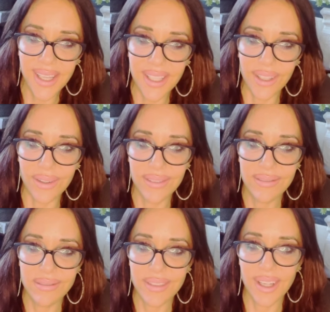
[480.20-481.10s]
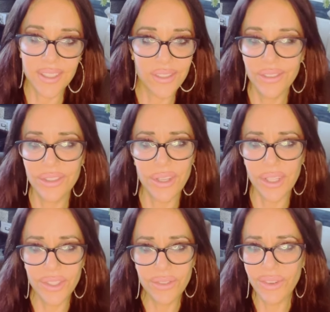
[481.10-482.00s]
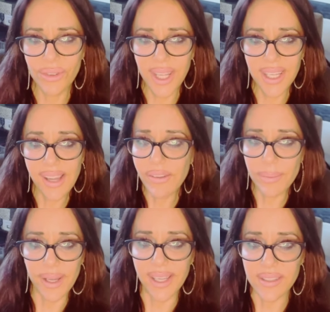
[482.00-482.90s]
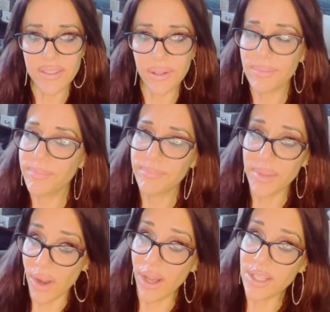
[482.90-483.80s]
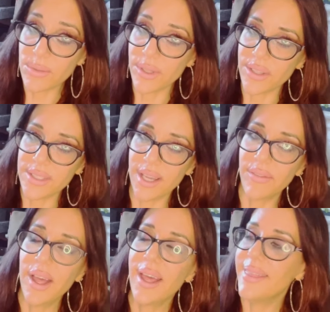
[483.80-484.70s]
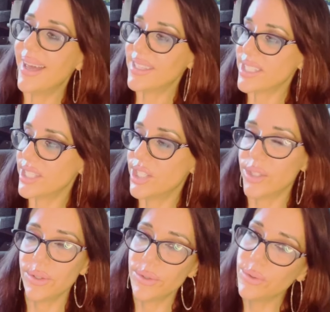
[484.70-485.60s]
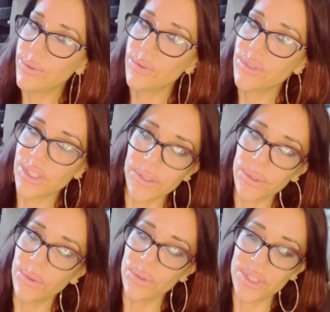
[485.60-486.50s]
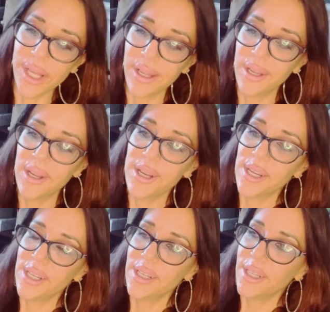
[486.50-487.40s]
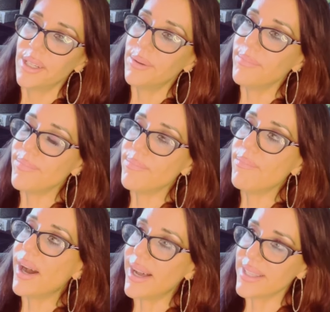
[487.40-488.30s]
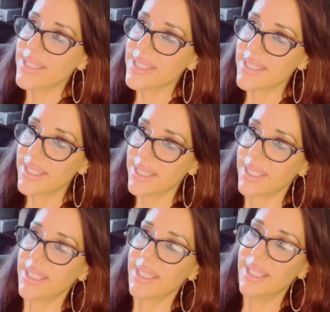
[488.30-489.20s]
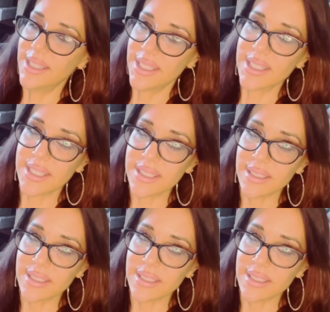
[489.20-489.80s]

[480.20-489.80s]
you. And you don't like everybody. So be honest with yourself. That's a huge, huge must in this